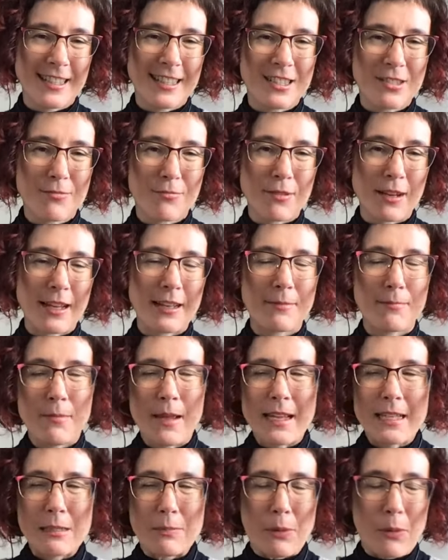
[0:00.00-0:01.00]
It's it
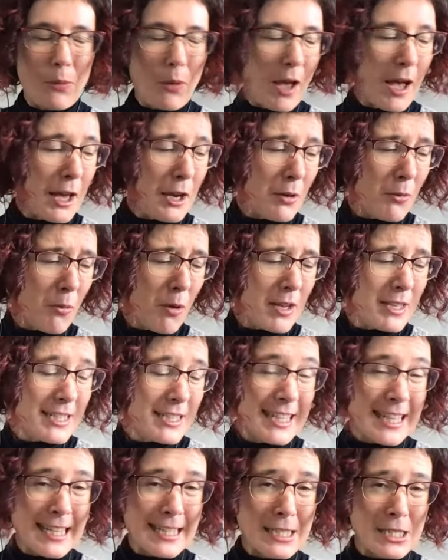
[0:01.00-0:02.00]
makes me kind of want
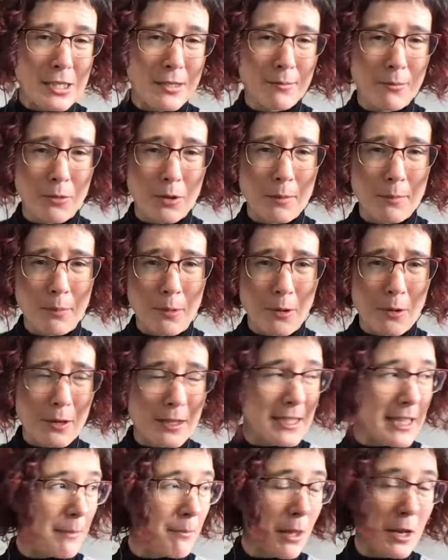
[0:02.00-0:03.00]
to get some more Bond
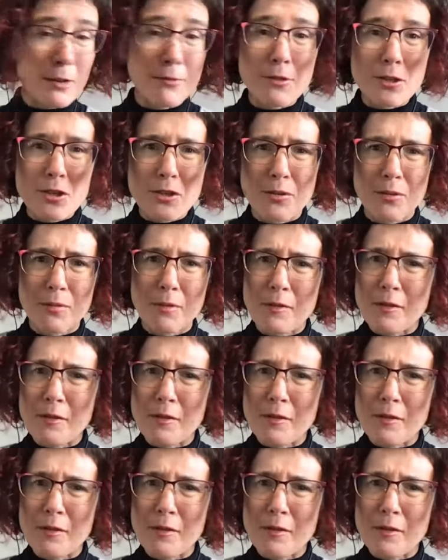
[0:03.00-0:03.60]
because I'm not even sure if